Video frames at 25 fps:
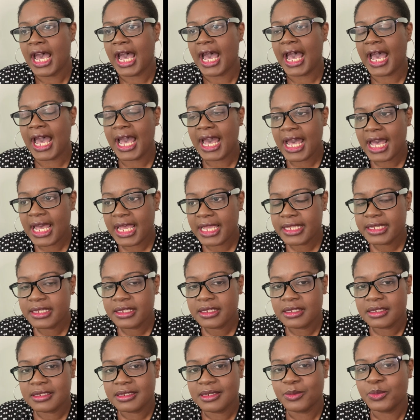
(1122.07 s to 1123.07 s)
I
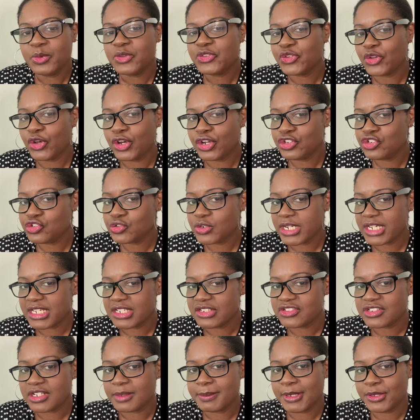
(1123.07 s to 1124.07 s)
was talking
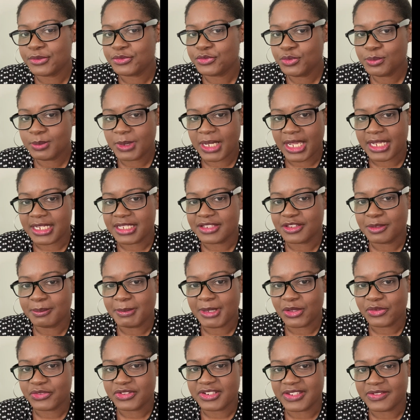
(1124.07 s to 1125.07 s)
trash about Dubai and the
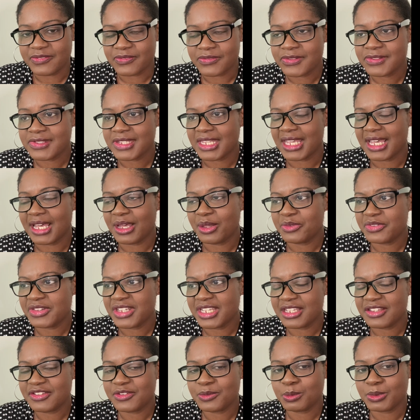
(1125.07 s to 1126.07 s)
Maldives, saying I don't
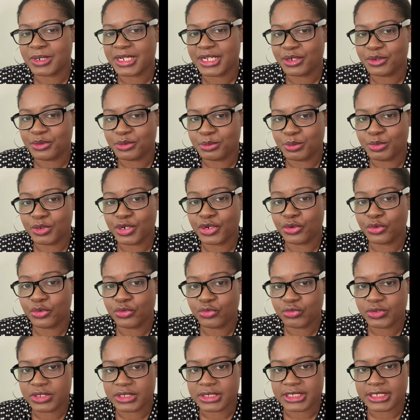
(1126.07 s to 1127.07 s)
think it's brown girl
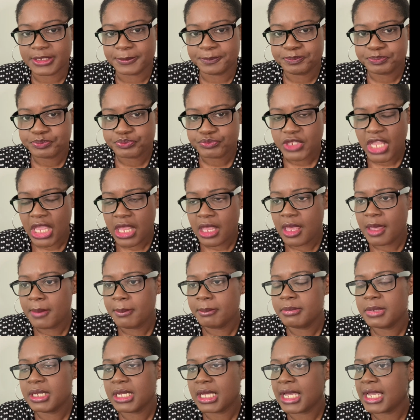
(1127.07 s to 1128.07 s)
friendly.
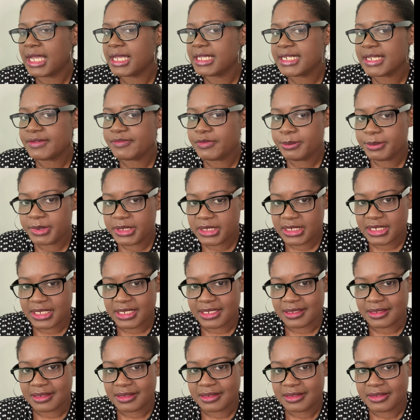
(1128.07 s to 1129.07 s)
But I ain't never been
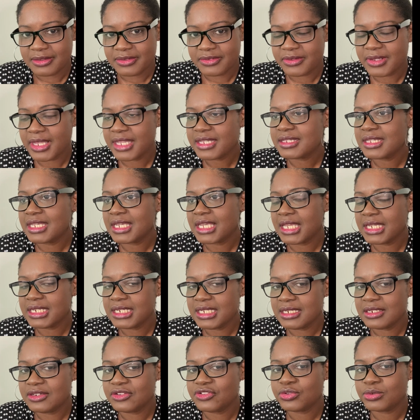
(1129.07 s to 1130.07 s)
there. So I think I
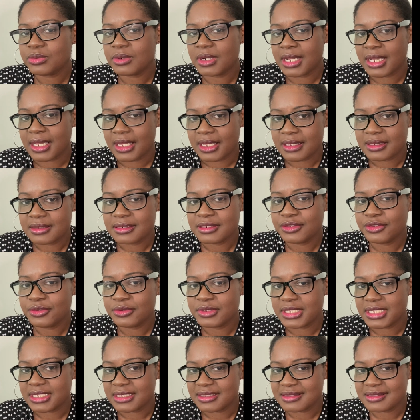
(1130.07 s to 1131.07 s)
need to try to go
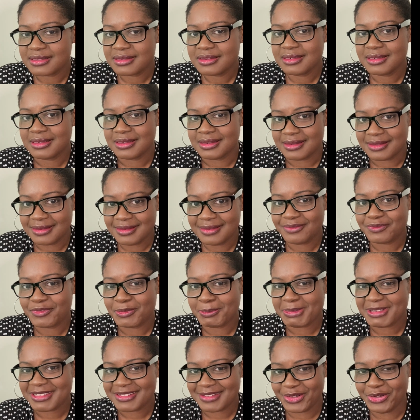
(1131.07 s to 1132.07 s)
there and see for
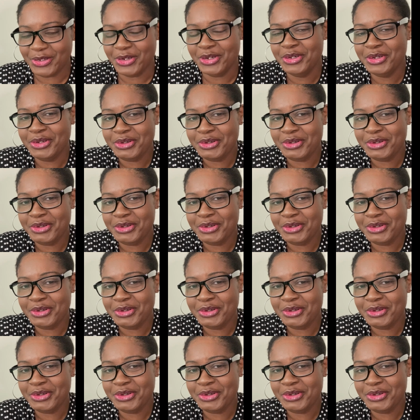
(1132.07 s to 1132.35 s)
myself.